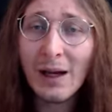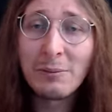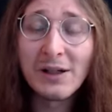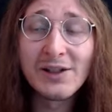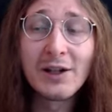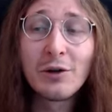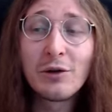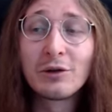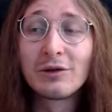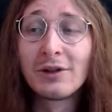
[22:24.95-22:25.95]
but she
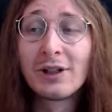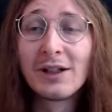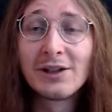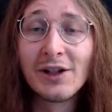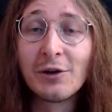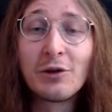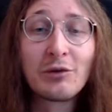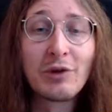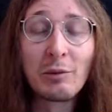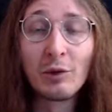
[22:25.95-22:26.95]
couldn't
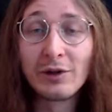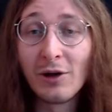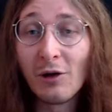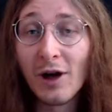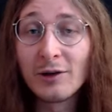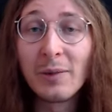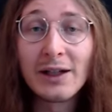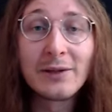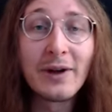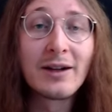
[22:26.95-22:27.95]
remove the lockout, by
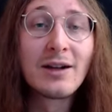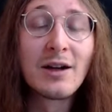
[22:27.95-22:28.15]
the way.